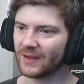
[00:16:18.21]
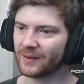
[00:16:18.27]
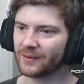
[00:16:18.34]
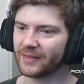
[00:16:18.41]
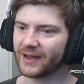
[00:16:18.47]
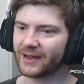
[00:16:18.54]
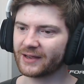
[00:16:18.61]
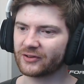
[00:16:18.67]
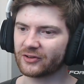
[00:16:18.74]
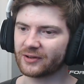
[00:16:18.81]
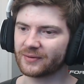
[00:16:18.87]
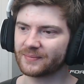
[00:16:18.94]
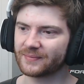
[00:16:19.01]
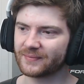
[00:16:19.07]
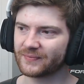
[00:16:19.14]
I mean, that is
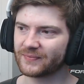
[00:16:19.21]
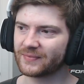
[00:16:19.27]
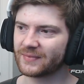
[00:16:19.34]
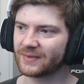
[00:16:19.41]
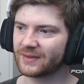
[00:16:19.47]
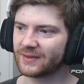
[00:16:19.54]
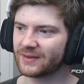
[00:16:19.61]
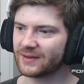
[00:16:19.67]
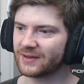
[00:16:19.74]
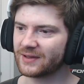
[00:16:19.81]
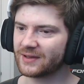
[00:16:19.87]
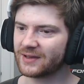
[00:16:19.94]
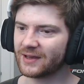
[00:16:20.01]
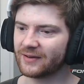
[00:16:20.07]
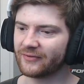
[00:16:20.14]
a
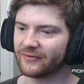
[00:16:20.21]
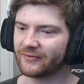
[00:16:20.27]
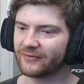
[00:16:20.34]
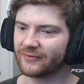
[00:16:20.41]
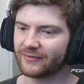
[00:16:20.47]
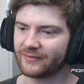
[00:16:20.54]
give.